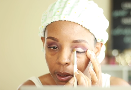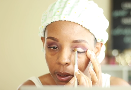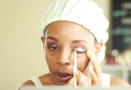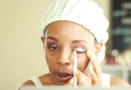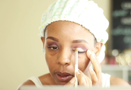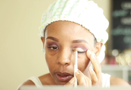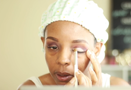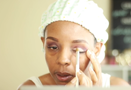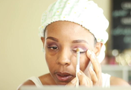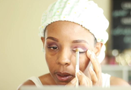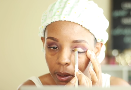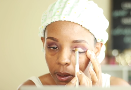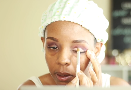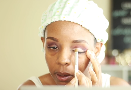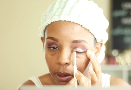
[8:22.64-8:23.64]

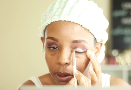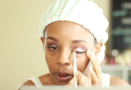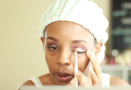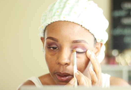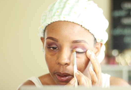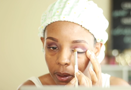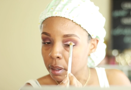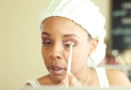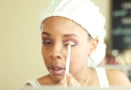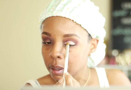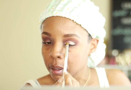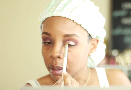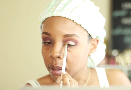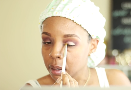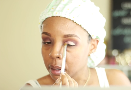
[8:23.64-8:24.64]

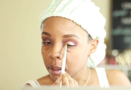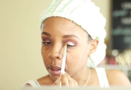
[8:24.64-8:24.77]
Nothing is said.